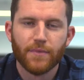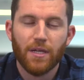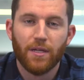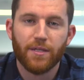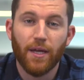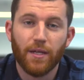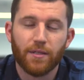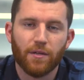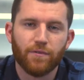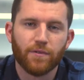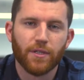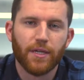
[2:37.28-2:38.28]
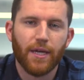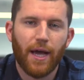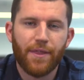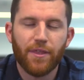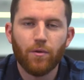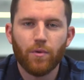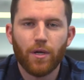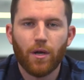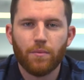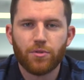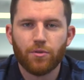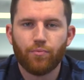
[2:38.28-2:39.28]
Yeah, definitely. I think when it
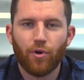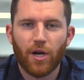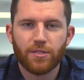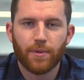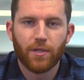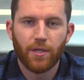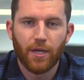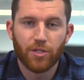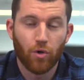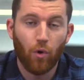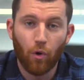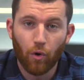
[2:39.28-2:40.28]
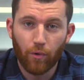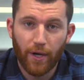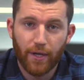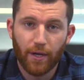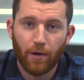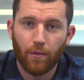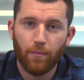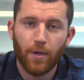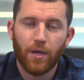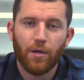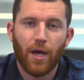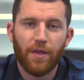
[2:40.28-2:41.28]
comes to prospecting as a whole right now,
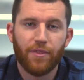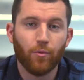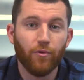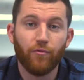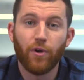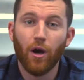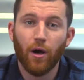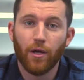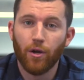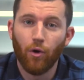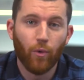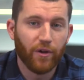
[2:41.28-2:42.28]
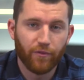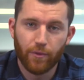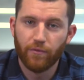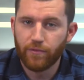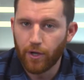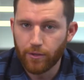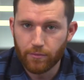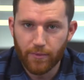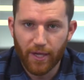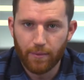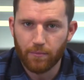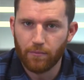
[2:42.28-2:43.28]
I think we've gone away from the volume
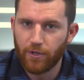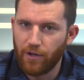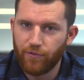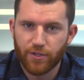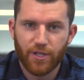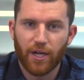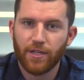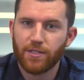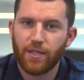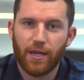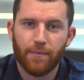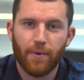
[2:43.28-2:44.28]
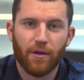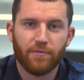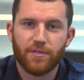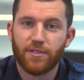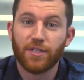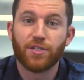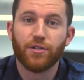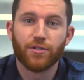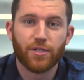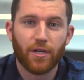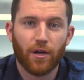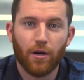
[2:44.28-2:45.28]
game. When I first got into the game about 6
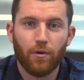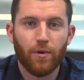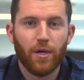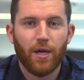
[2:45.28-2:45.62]
years ago,